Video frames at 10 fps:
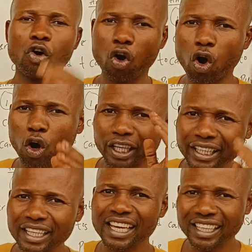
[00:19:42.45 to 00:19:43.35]
or
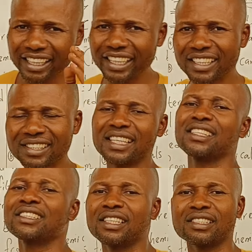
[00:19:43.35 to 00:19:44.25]
a key
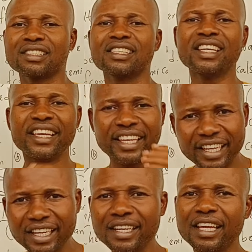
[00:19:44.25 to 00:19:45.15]
sentence
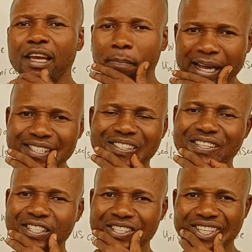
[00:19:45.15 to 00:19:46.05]
in a
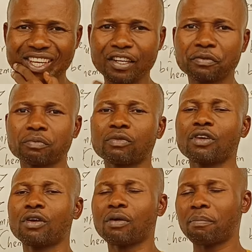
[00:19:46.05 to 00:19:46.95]
passage,
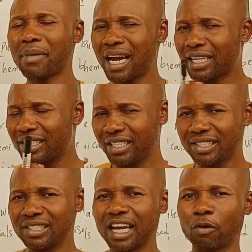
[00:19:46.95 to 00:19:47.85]
mark
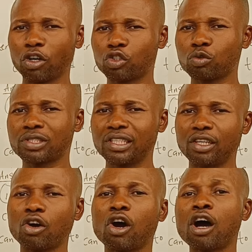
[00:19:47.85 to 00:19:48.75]
this thing I want to
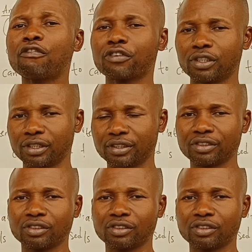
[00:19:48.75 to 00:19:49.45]
say. Often,